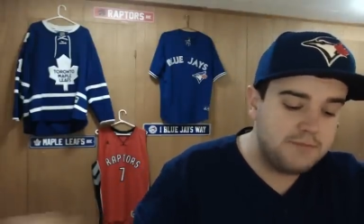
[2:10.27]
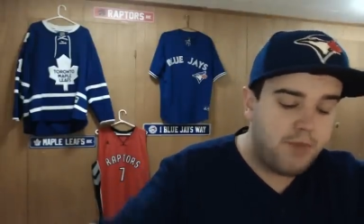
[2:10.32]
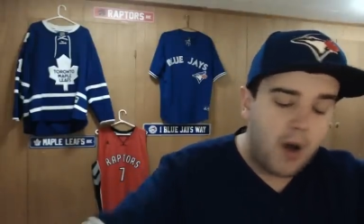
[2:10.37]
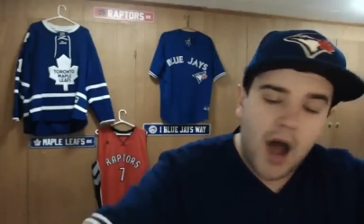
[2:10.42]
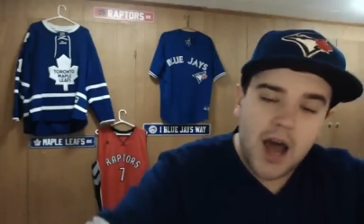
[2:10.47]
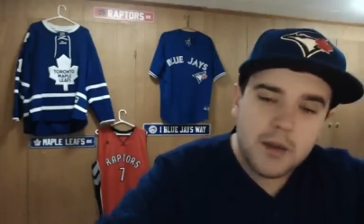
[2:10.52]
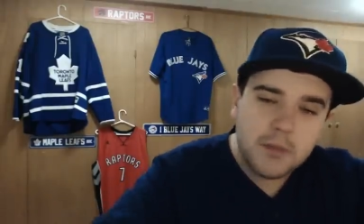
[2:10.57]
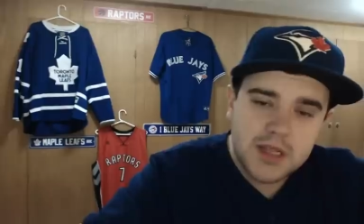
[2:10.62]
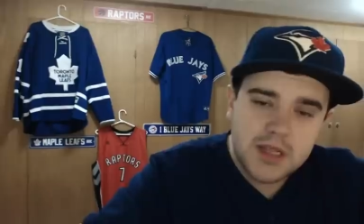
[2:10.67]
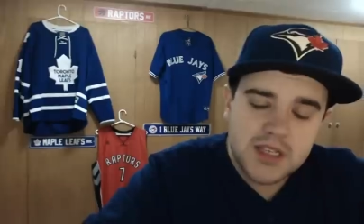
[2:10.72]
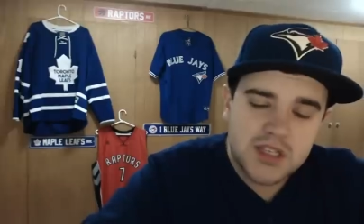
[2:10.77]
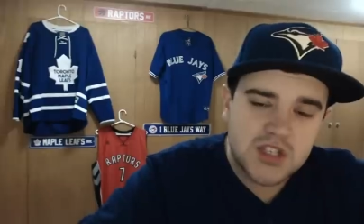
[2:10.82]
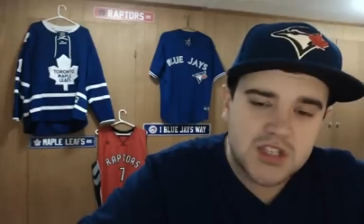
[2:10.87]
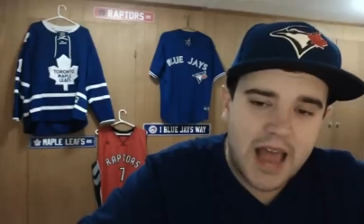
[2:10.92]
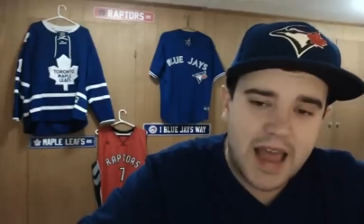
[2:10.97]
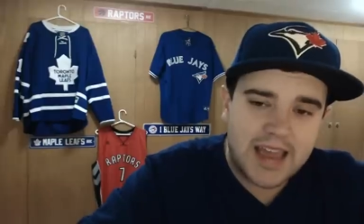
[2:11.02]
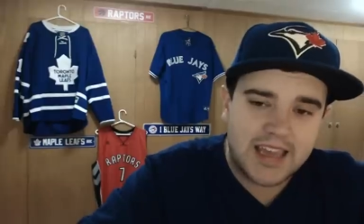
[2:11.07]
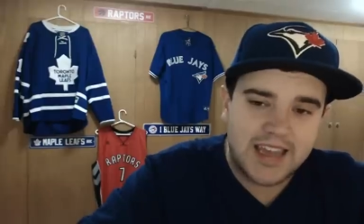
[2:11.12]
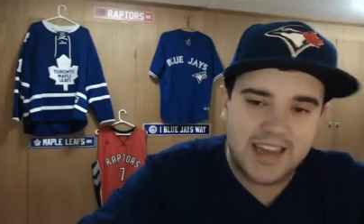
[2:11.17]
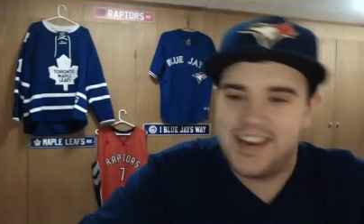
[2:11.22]
Bottom of the
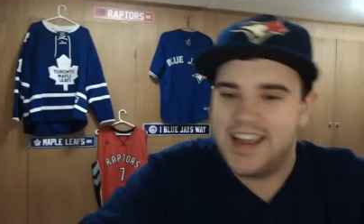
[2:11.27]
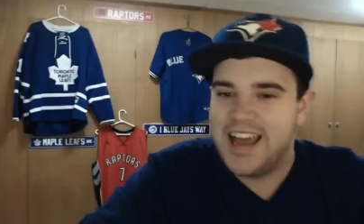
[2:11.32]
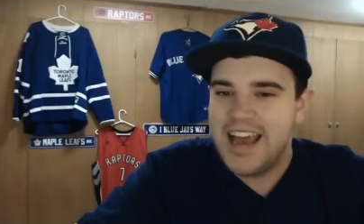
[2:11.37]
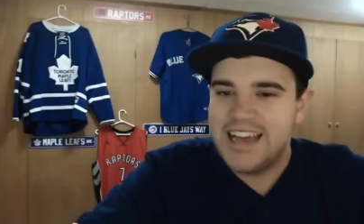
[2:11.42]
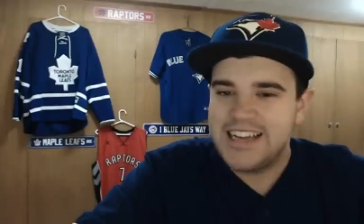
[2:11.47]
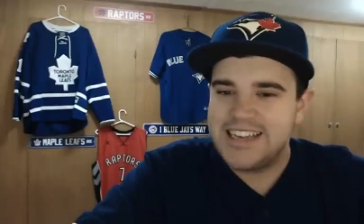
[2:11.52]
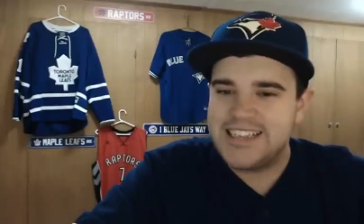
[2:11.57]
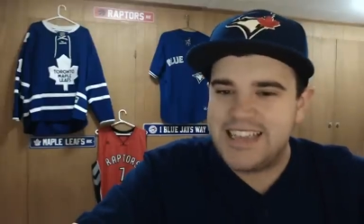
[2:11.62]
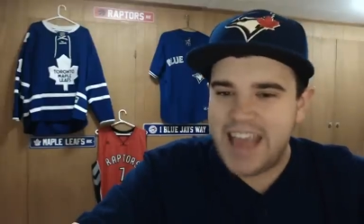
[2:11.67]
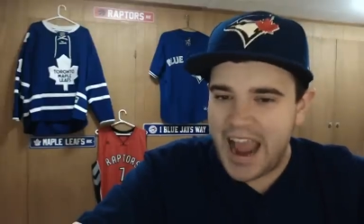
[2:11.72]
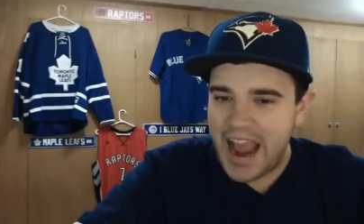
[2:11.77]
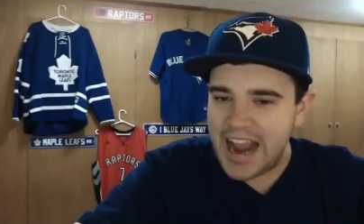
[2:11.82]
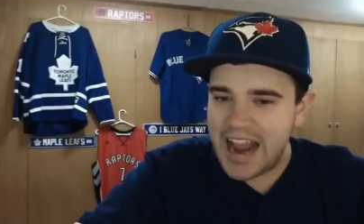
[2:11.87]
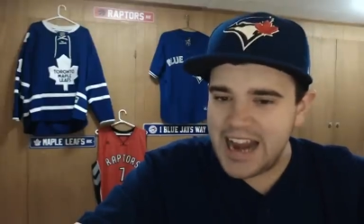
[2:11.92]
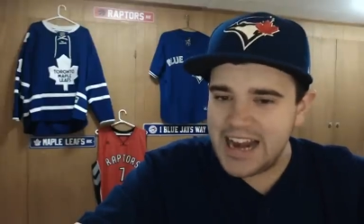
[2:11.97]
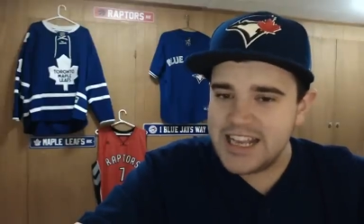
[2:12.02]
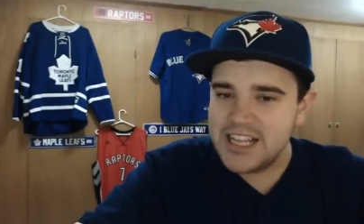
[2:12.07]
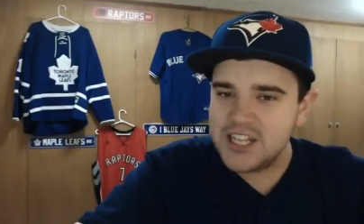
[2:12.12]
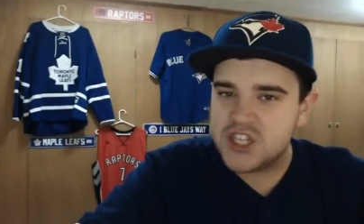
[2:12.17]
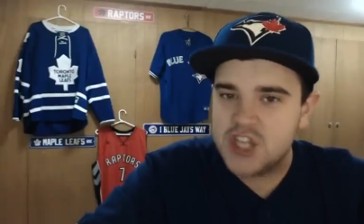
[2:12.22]
second,
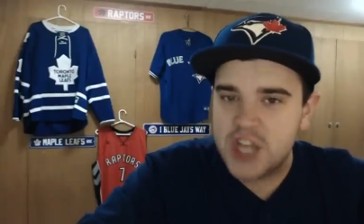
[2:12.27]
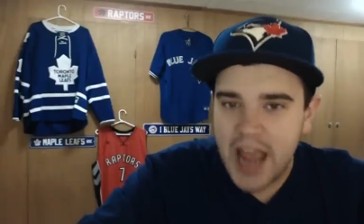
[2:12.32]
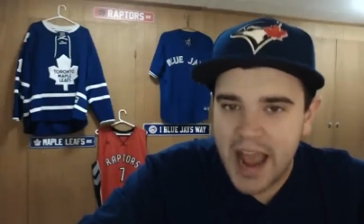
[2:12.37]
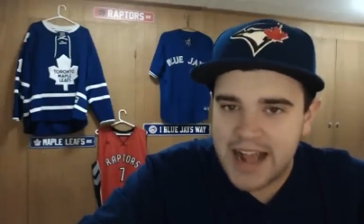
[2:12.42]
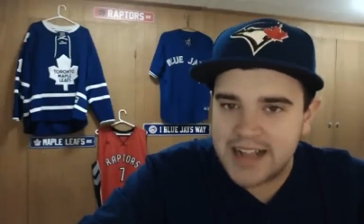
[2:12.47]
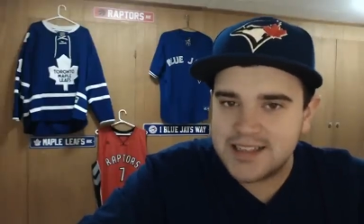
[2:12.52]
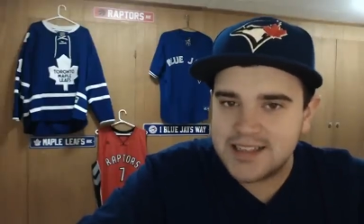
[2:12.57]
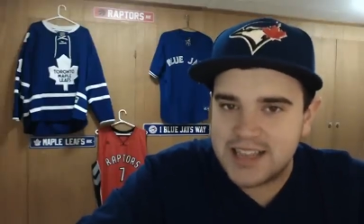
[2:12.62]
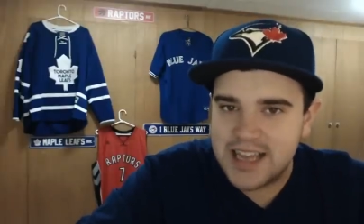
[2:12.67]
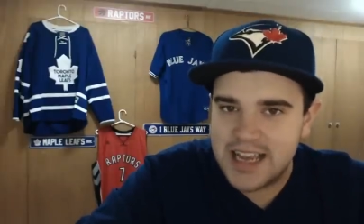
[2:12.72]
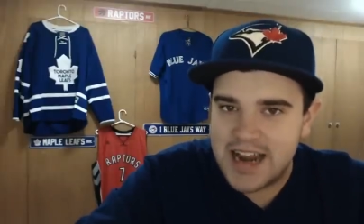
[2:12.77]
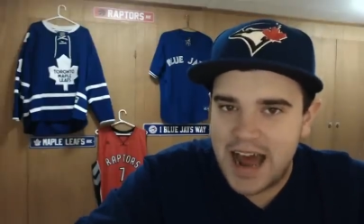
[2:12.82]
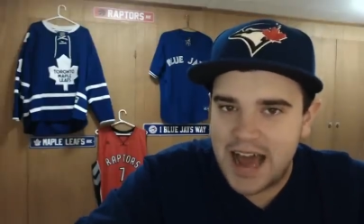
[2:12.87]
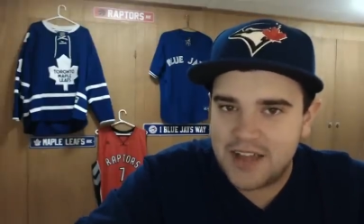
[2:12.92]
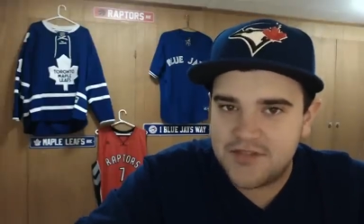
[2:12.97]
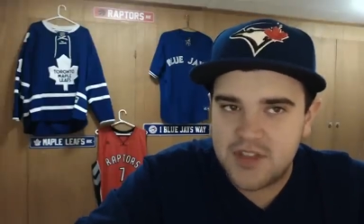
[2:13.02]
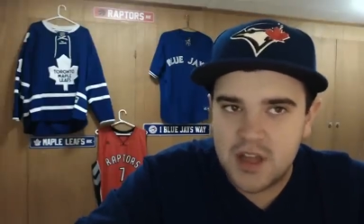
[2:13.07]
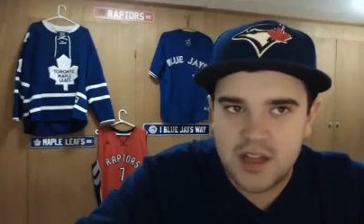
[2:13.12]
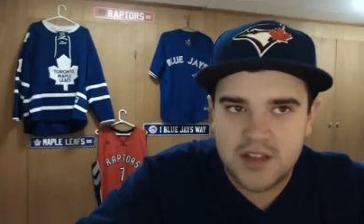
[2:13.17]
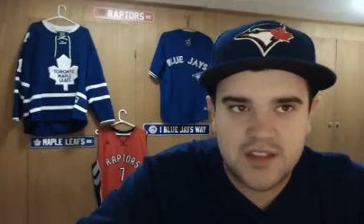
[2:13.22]
Danny Jansen
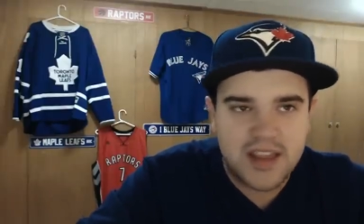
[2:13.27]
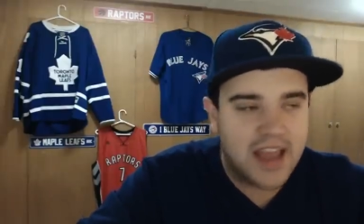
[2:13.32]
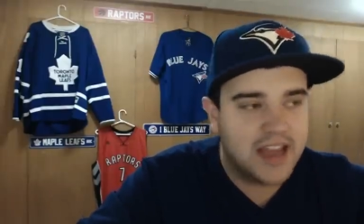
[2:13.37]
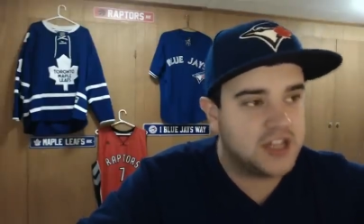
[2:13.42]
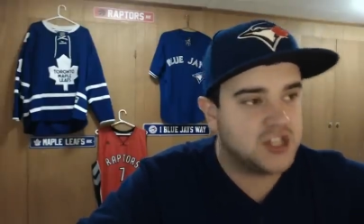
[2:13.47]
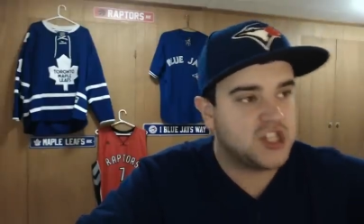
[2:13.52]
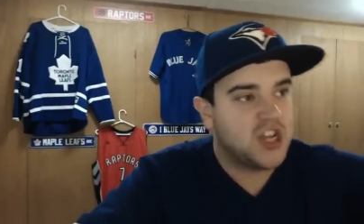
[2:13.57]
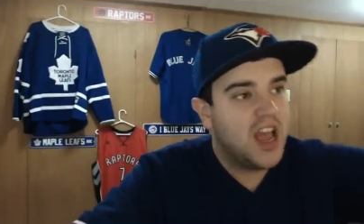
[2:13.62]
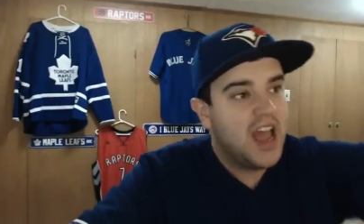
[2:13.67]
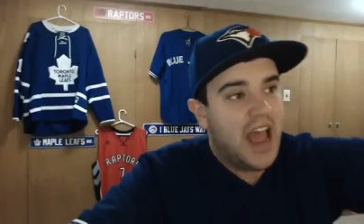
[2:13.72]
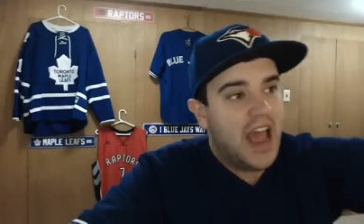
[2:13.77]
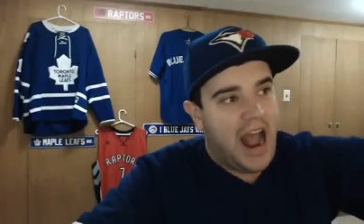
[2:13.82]
at the dish.